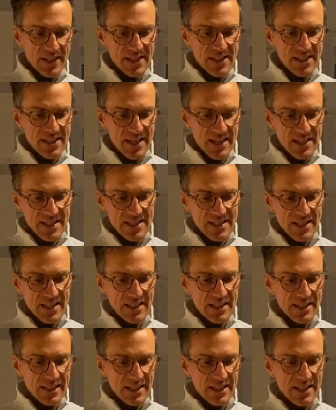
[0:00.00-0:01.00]
then it stays
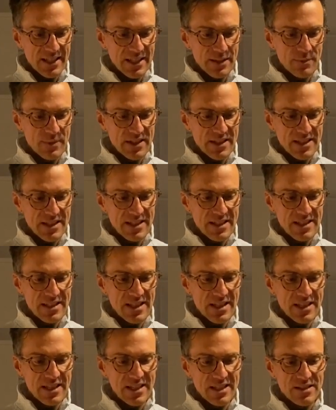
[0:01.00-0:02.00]
in a little bit
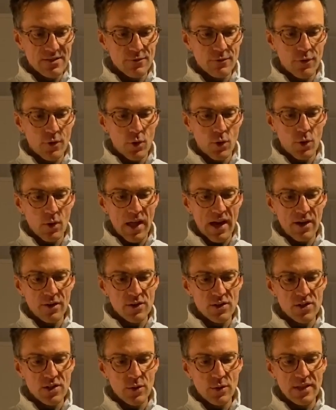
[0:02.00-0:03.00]
easier and it doesn't fall
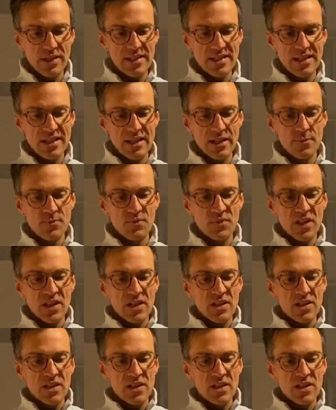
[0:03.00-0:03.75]
out so easily.